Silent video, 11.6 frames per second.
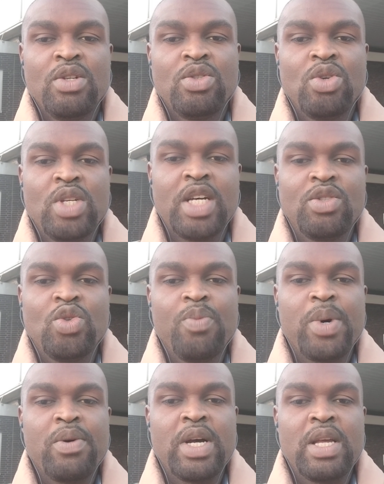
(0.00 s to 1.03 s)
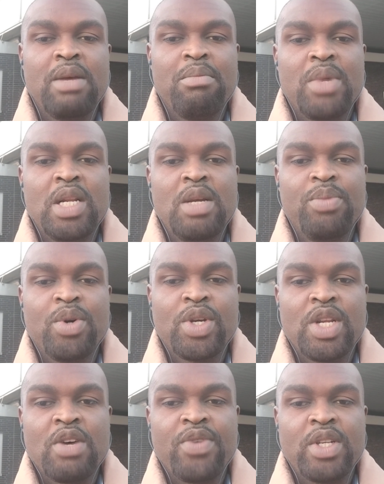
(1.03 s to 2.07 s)
Soldiers took power in Mali,
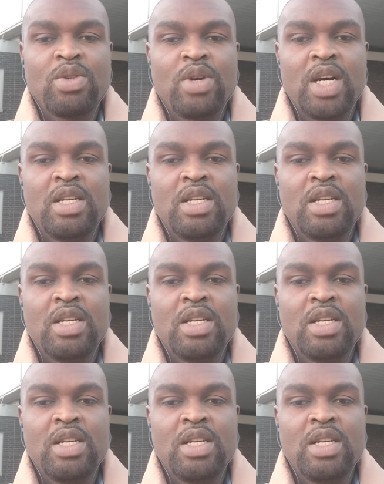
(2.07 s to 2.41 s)
Burkina Faso,